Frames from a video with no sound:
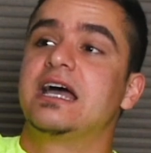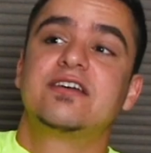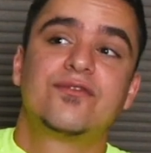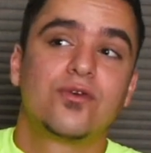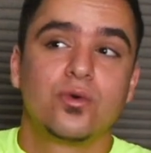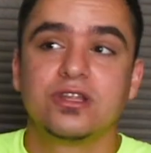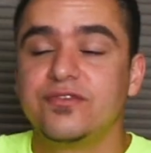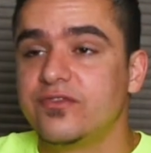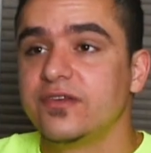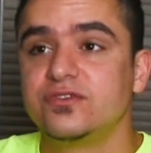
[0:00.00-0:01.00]
40,
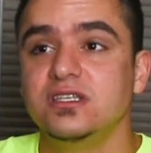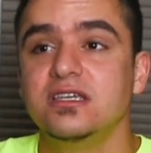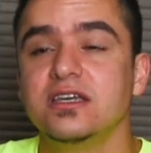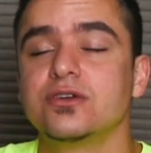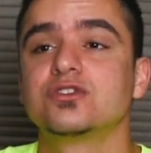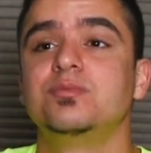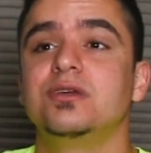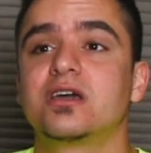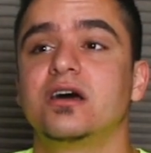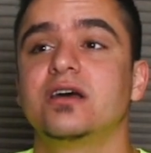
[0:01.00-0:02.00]
50 years
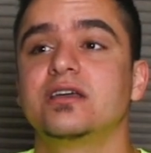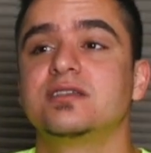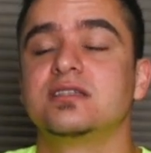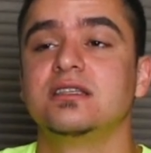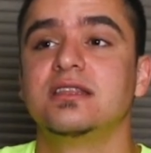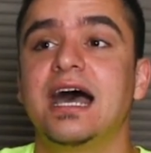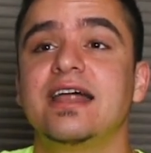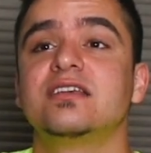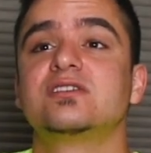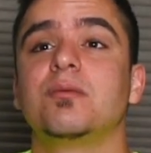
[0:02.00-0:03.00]
because
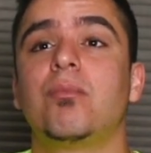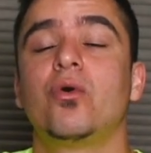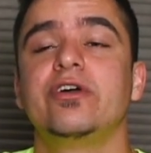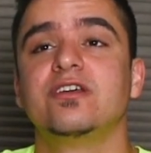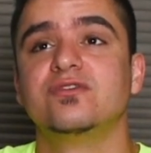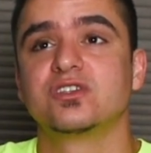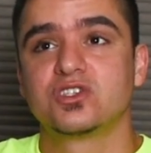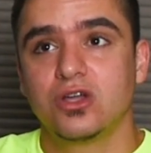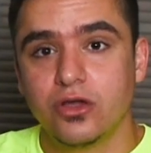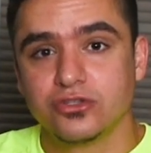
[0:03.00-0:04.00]
that is a point of
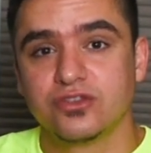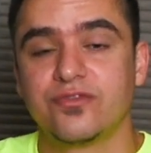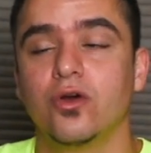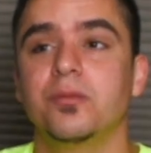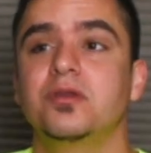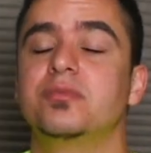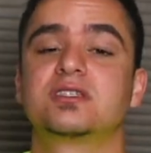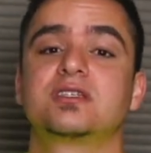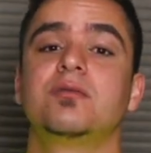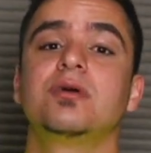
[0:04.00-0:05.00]
nostalgia for me. But
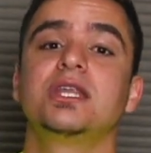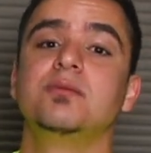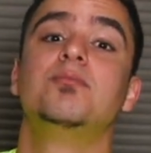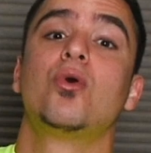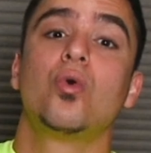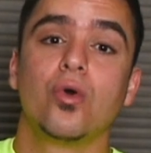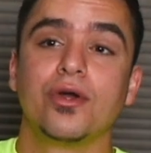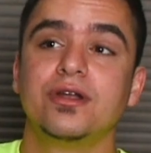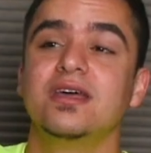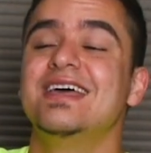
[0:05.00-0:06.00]
somebody
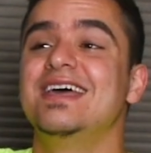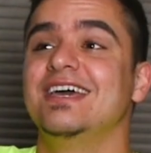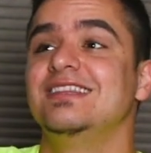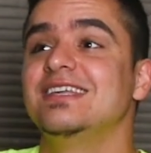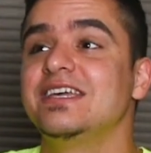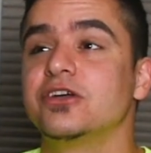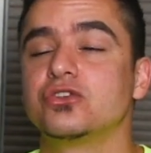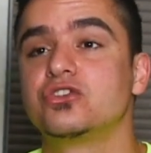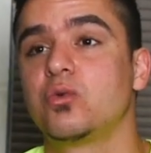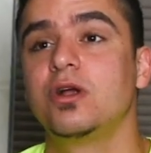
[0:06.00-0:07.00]
born in the
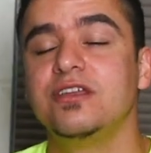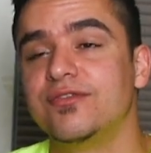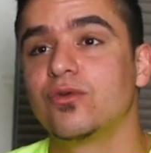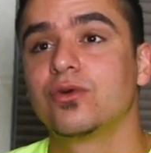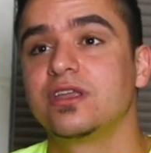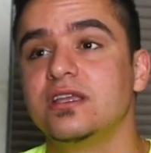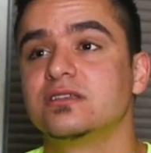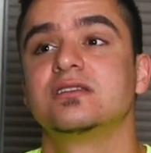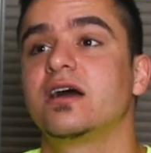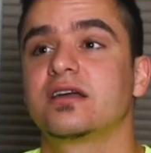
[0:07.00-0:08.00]
year 2040
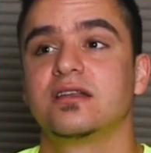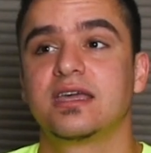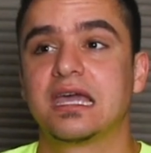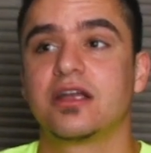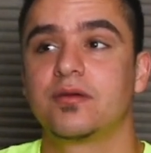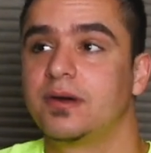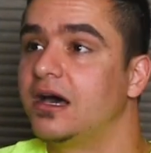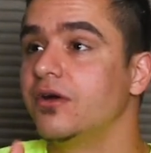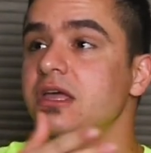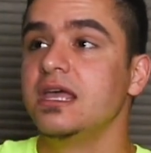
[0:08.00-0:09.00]
is not going to care
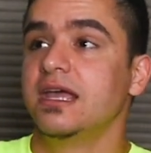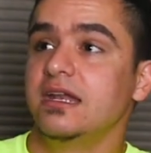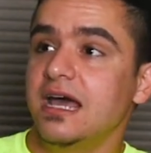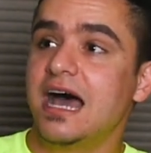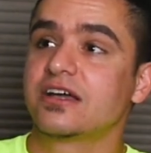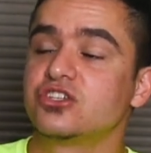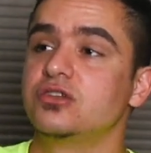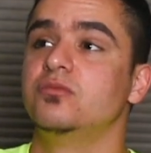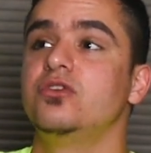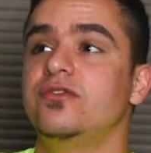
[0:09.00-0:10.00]
about an
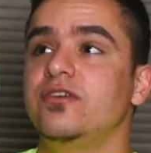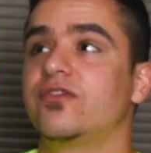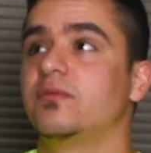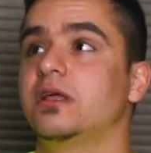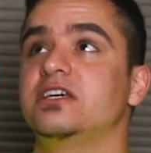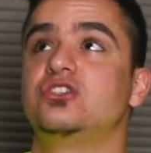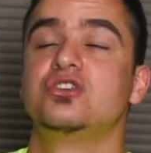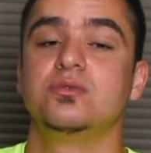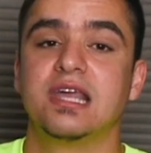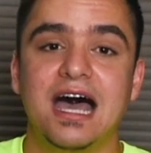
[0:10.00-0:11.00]
action movie from
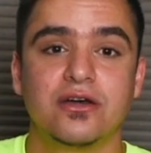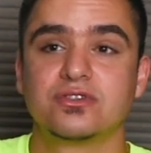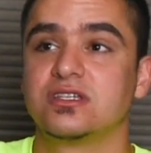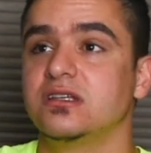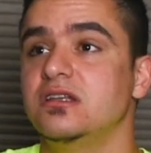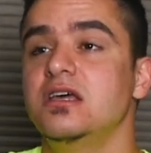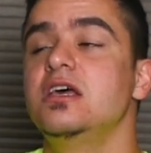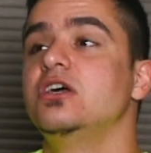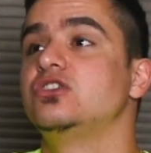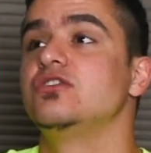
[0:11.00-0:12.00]
2000,
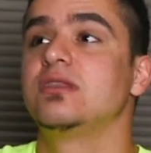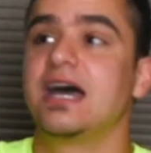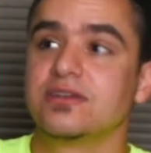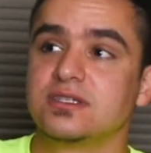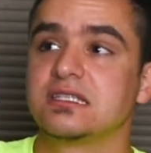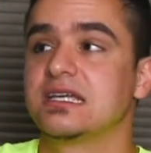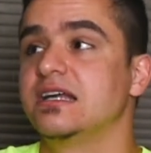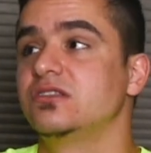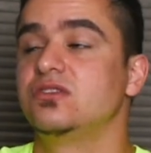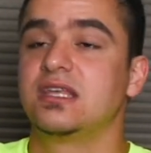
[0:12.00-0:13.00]

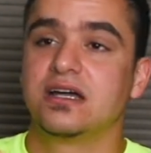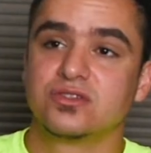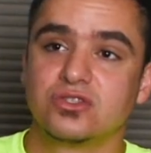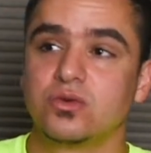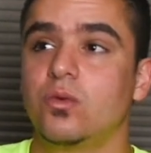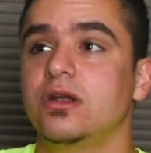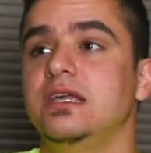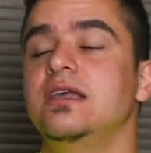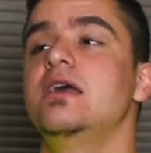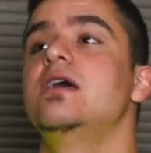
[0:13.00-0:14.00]
2010,
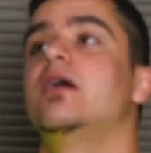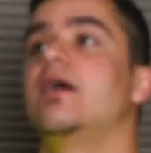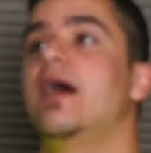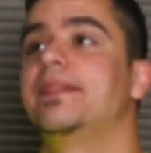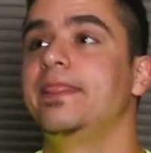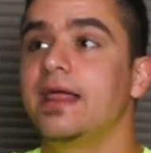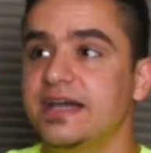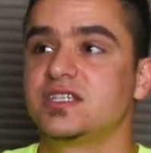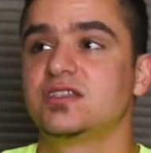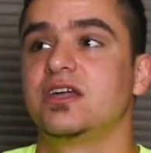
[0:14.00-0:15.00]
2020
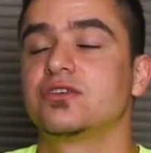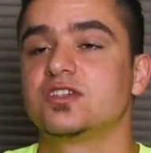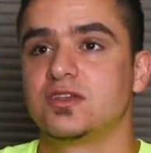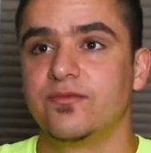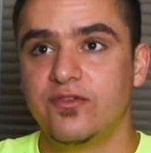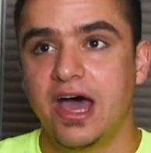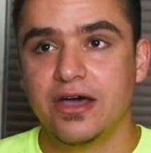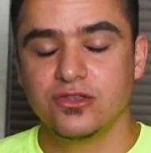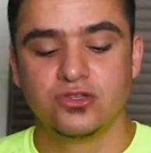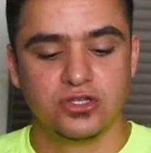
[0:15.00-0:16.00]
unless there's some
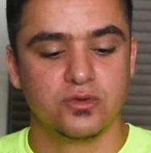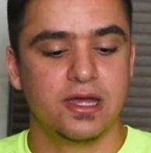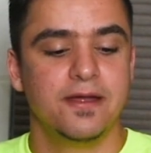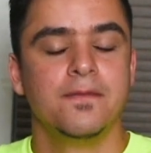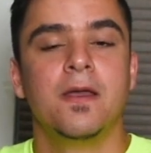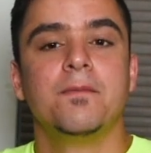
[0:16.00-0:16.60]
value to it.